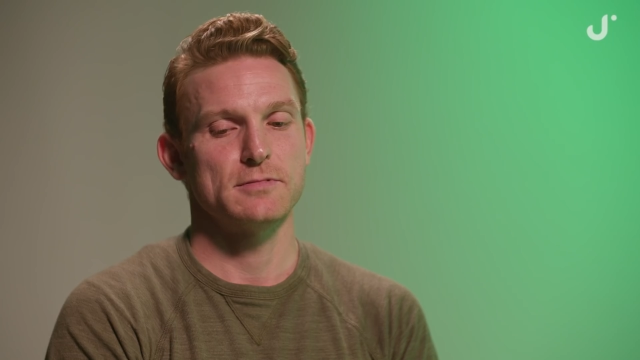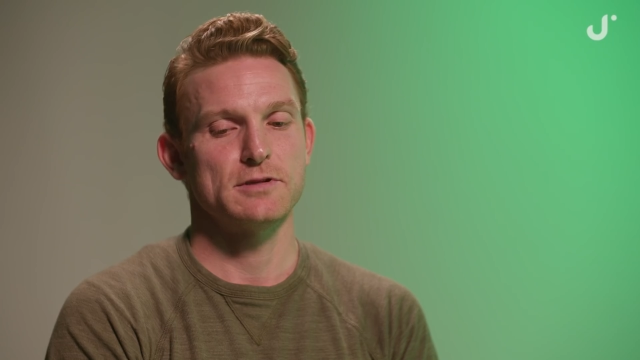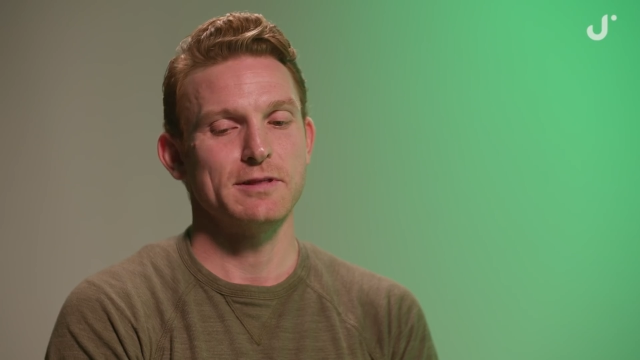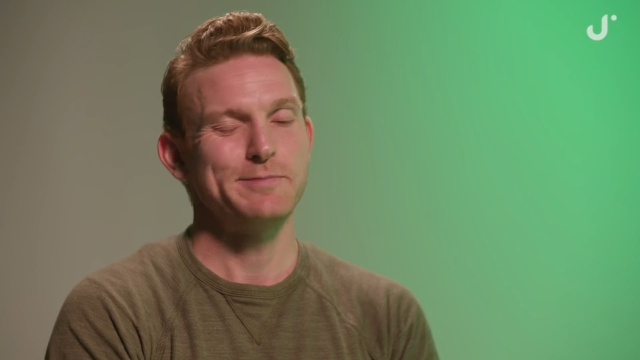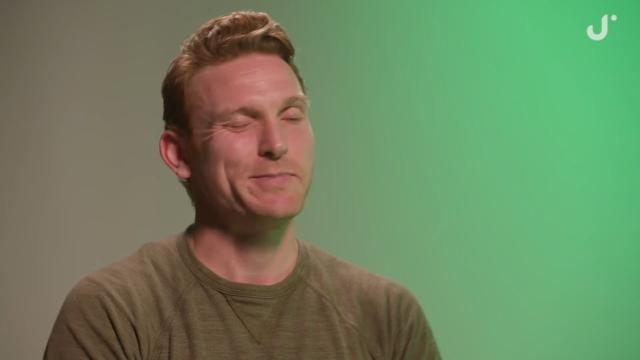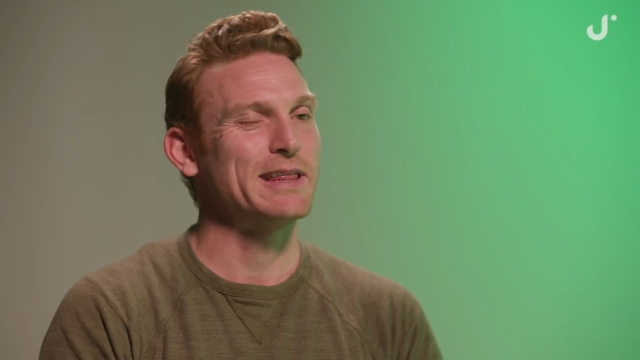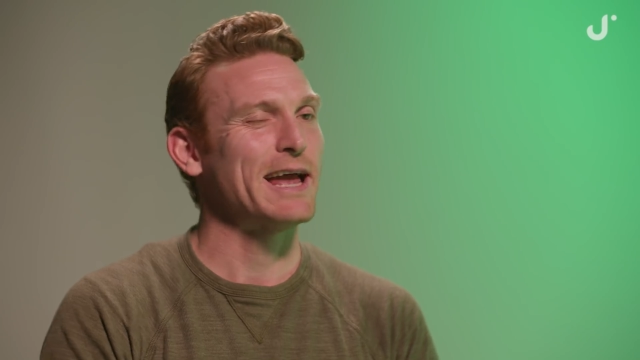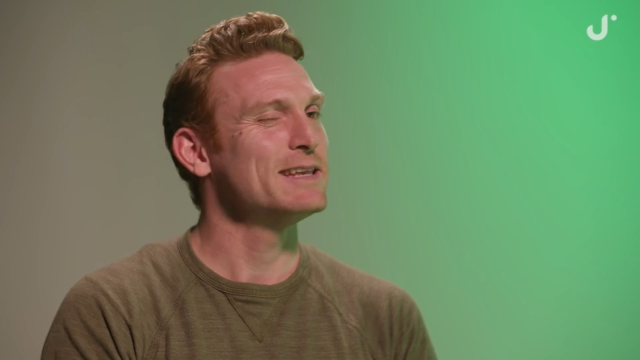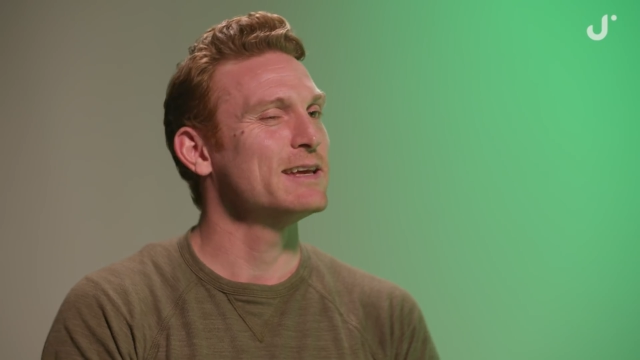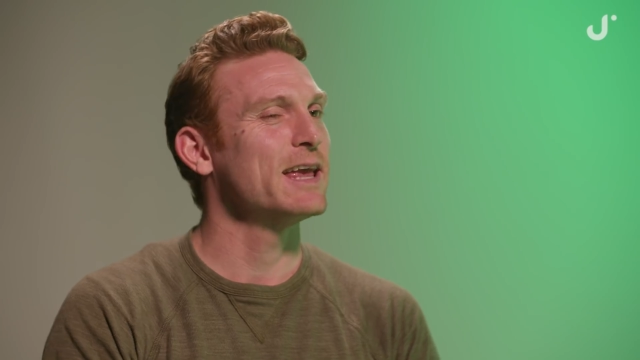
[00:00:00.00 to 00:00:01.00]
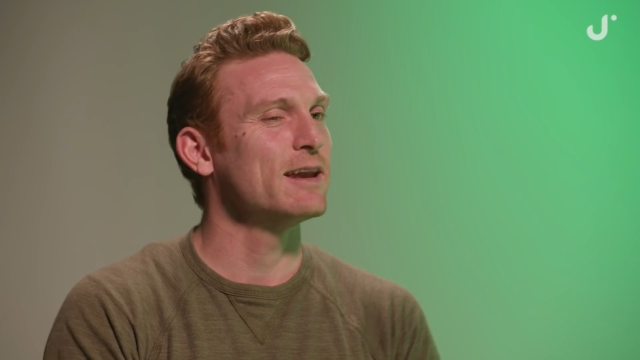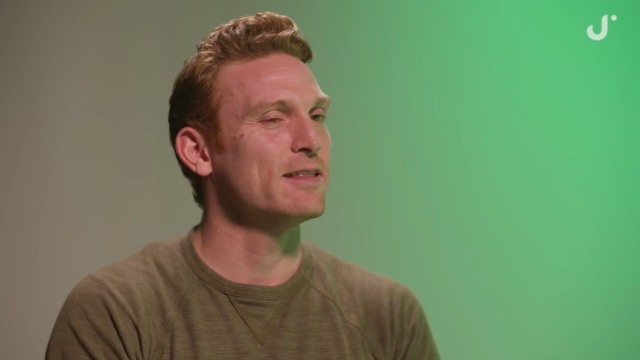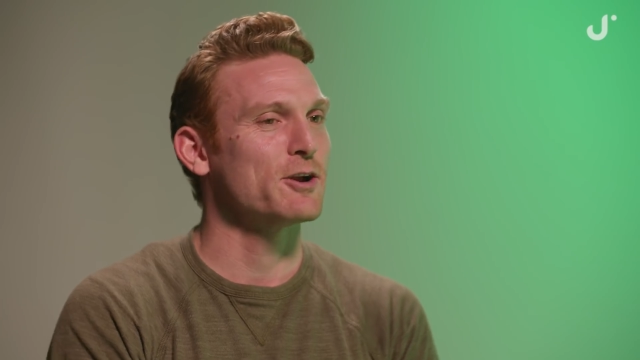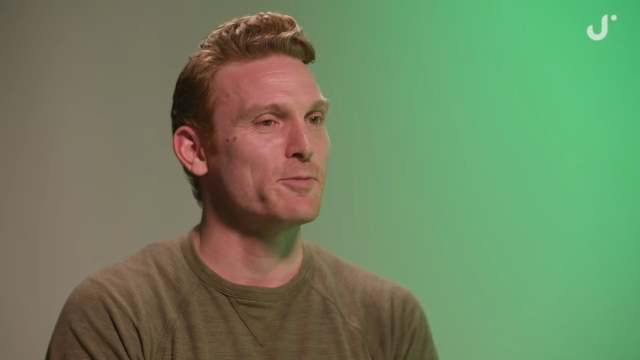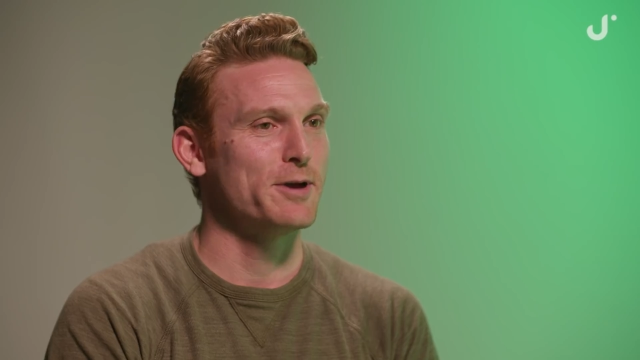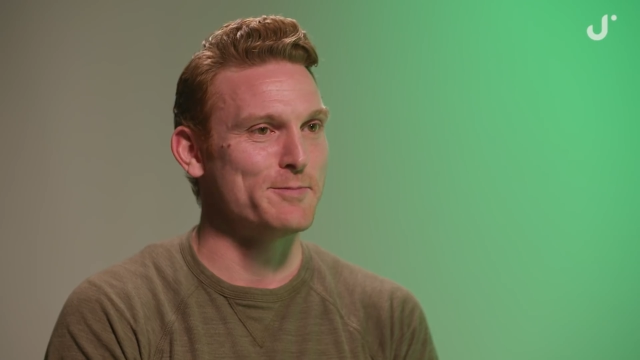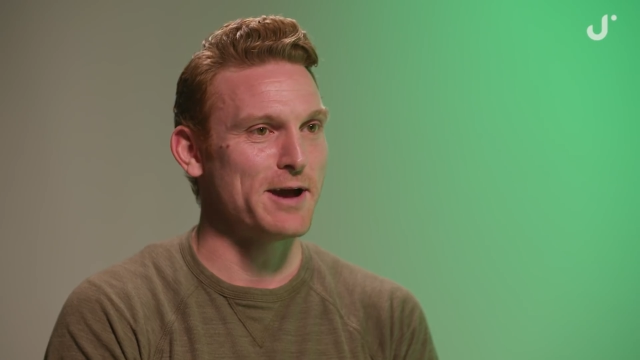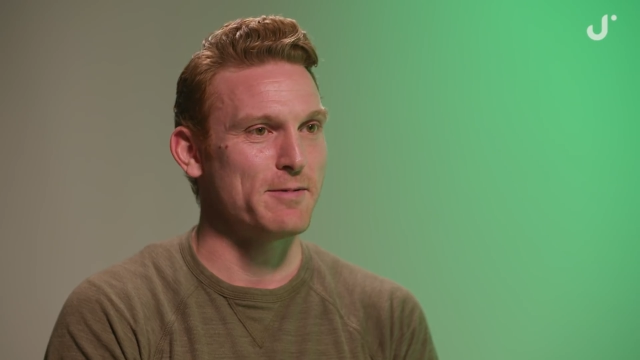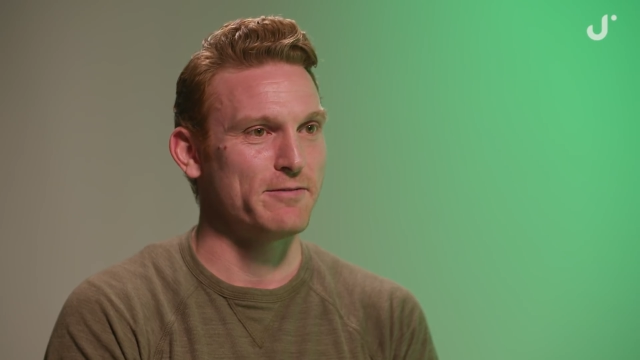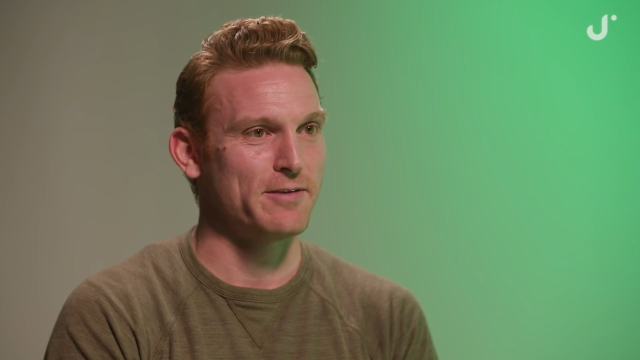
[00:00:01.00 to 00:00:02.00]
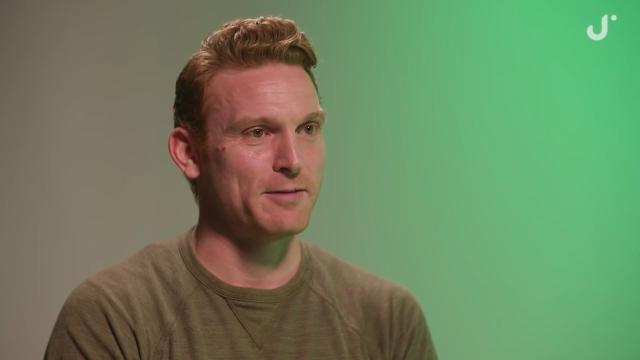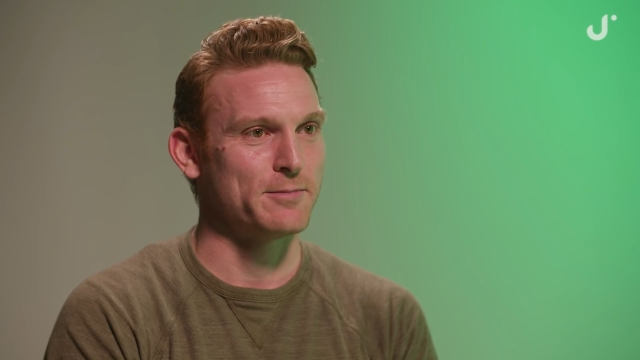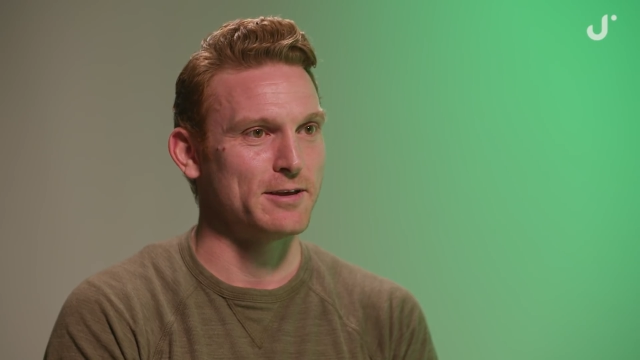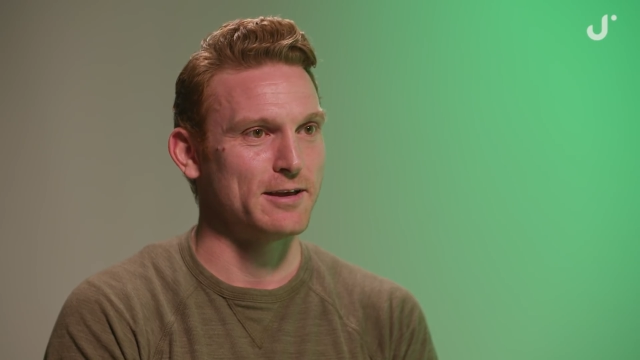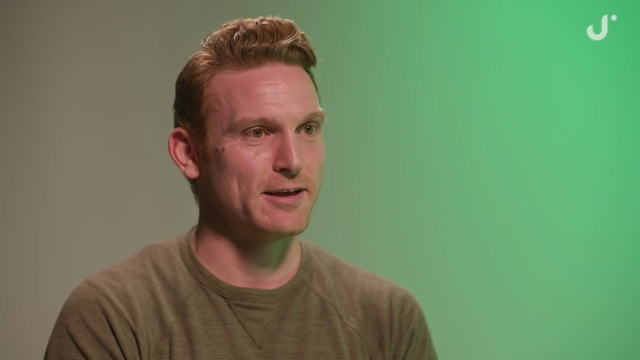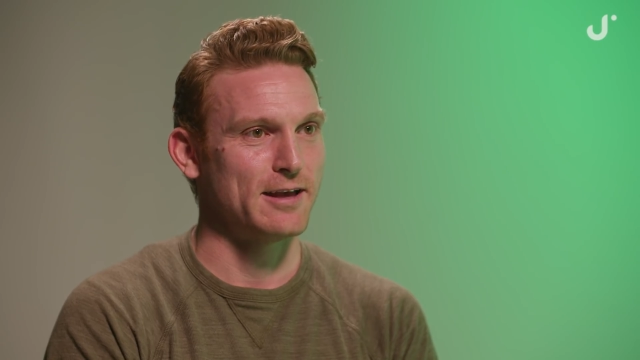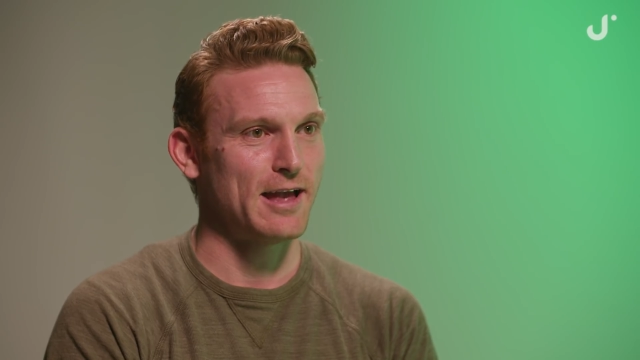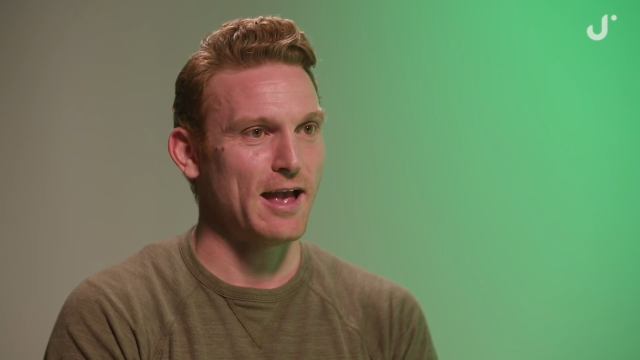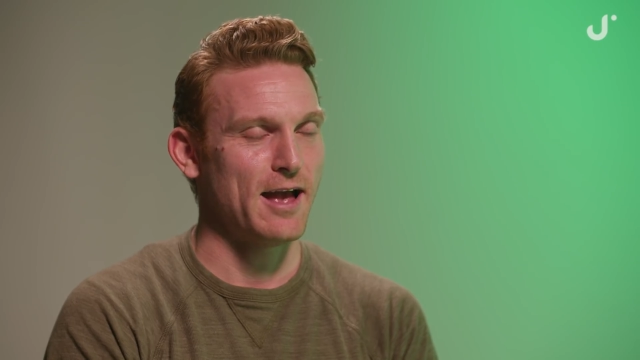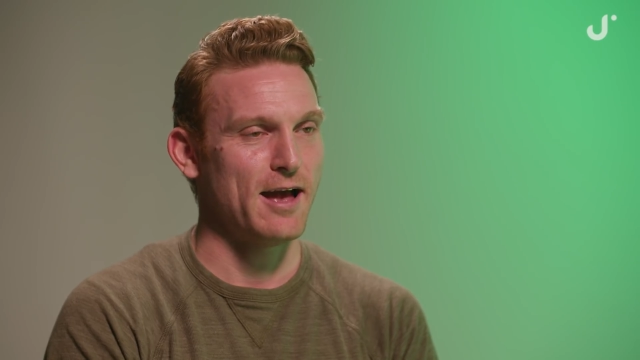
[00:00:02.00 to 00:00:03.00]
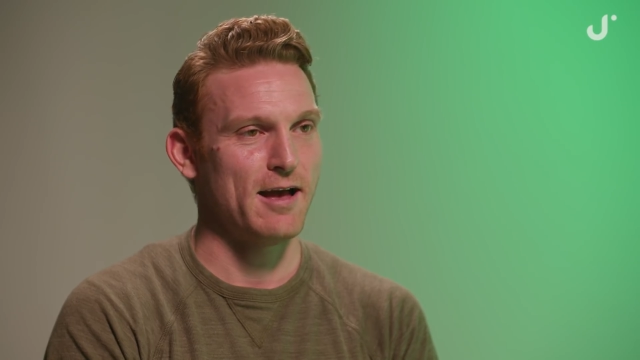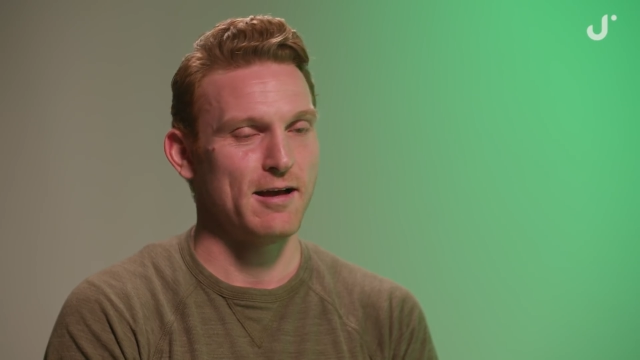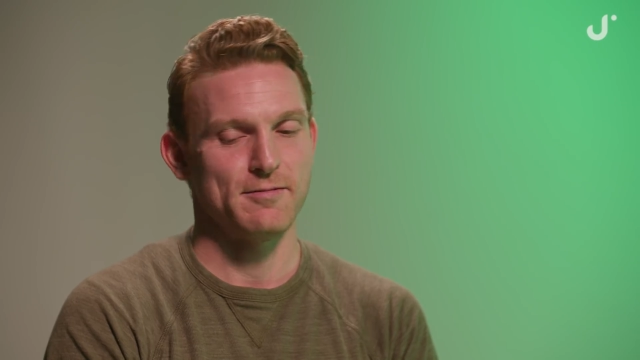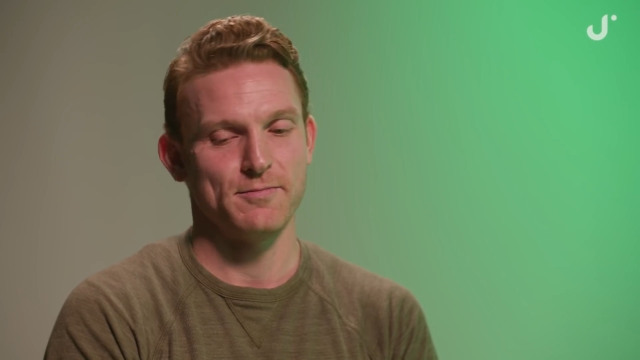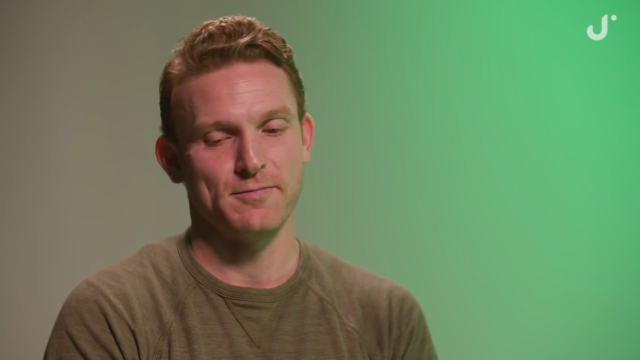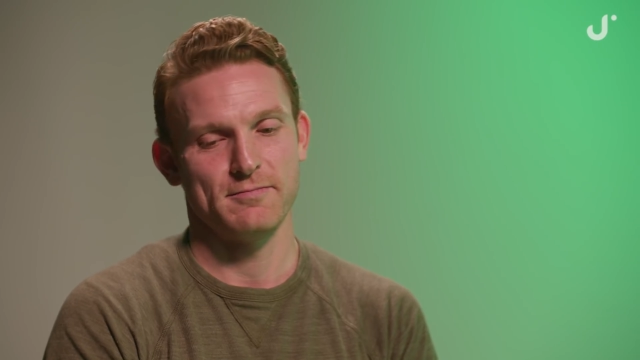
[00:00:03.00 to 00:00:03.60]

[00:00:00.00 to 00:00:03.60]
to be liked again a little bit by my family. Um,